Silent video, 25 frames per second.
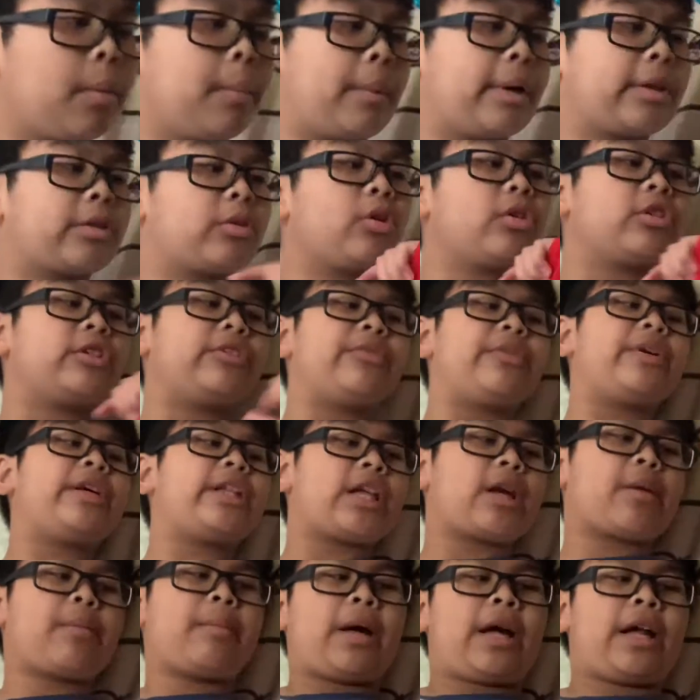my throat's
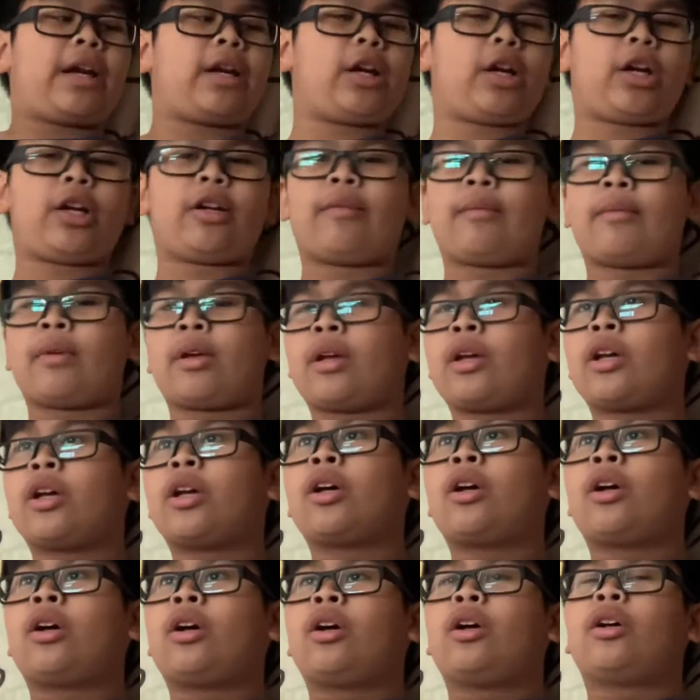feeling better,
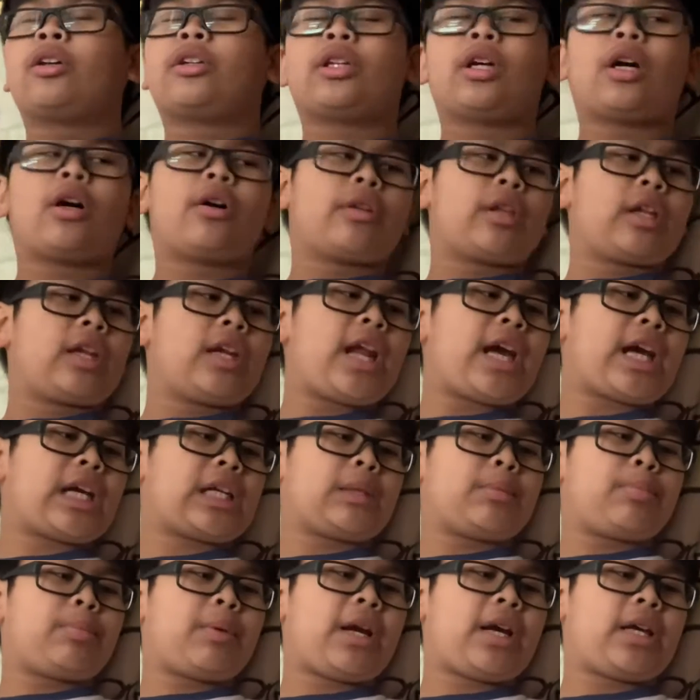so the
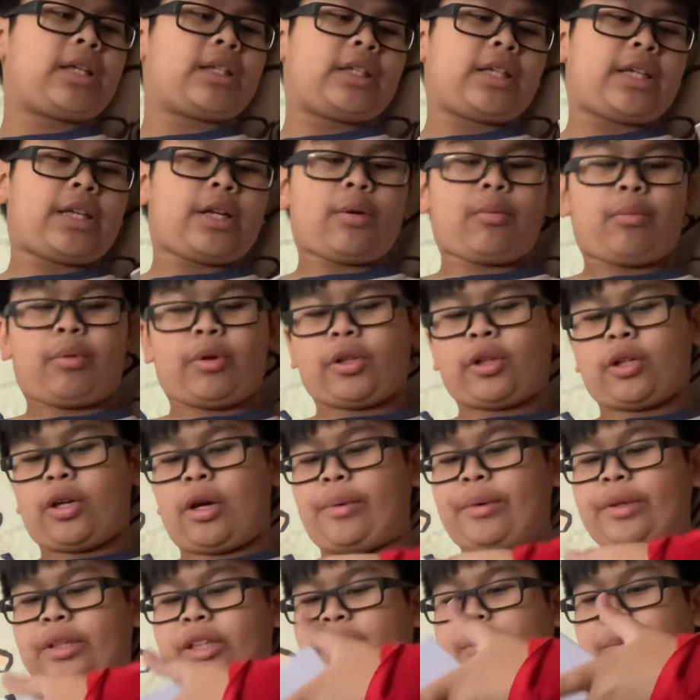next present we're
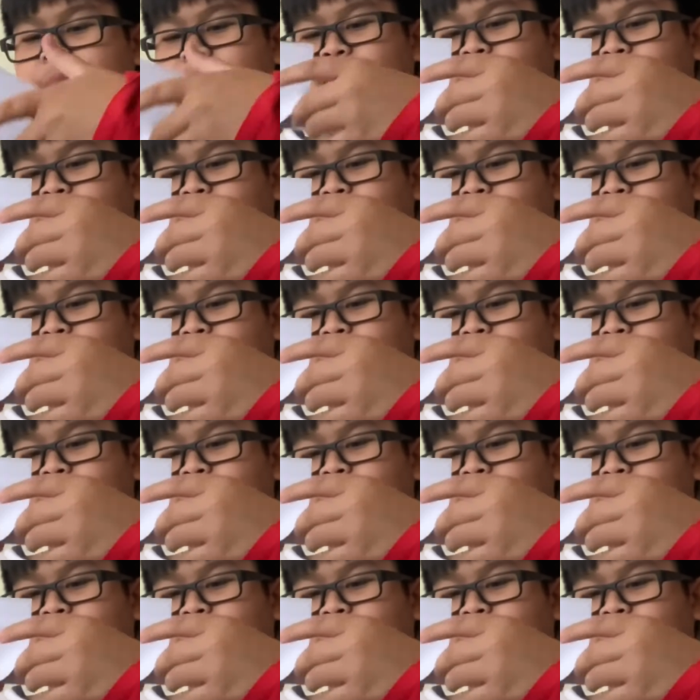going to be